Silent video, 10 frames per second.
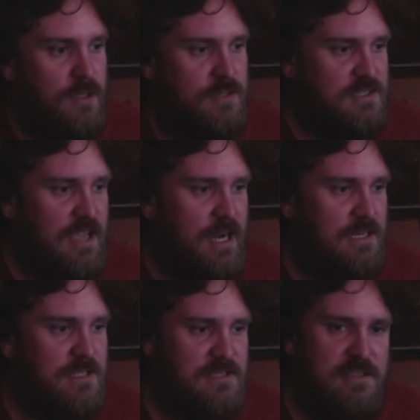decided
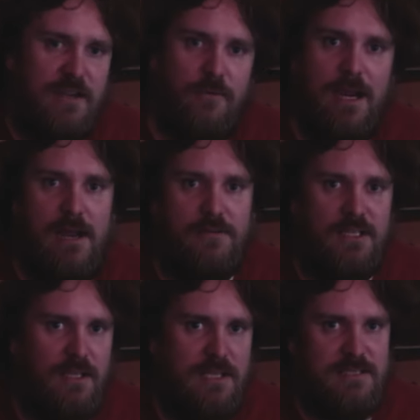to stick around
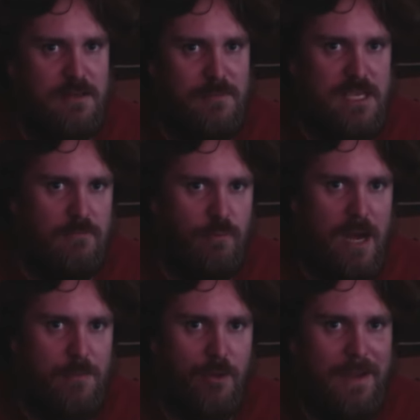to listen to me
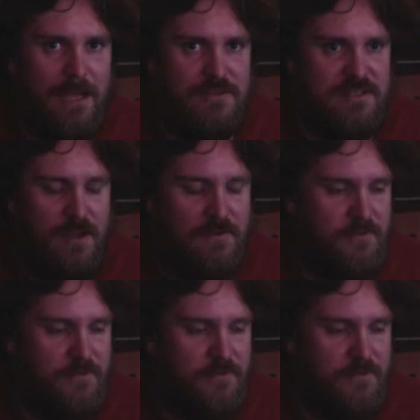ramble about stuff.